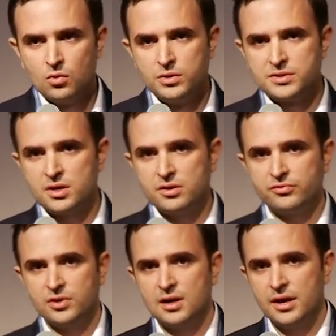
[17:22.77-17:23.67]
We
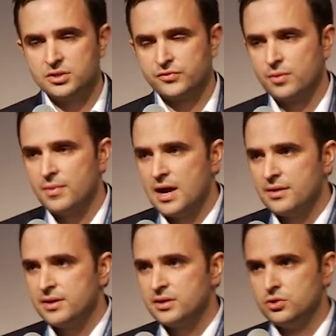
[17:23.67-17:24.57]
serve clients from
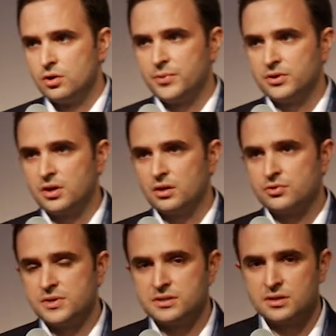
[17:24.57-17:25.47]
other European
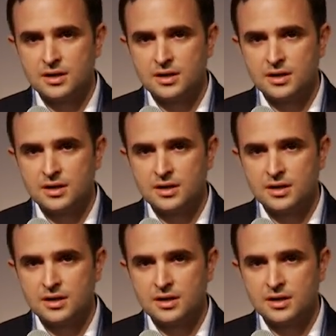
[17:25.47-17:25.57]
countries,